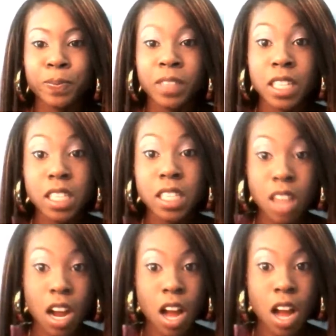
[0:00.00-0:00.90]
these,
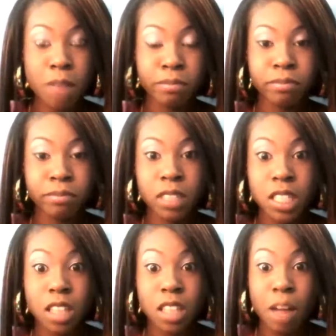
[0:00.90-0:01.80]
are, um, this
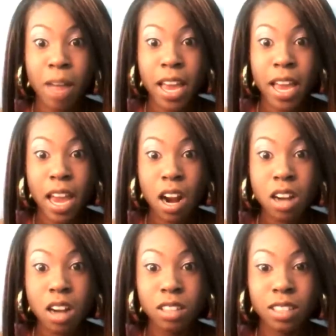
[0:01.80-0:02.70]
is not my
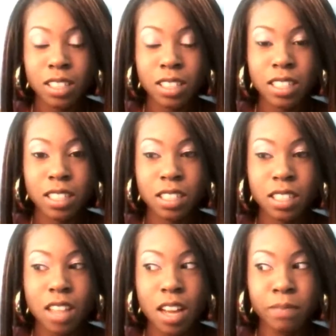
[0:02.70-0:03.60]
hair. This is,
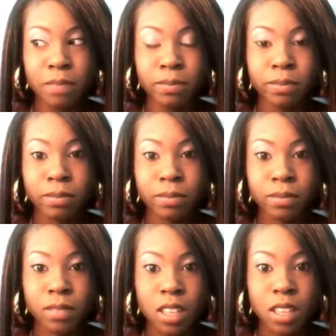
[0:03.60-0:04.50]
um,
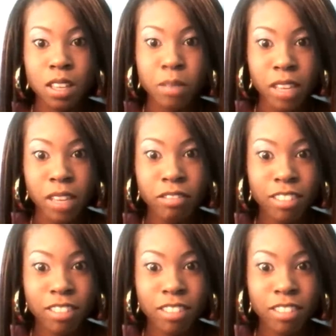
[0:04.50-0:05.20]
weave.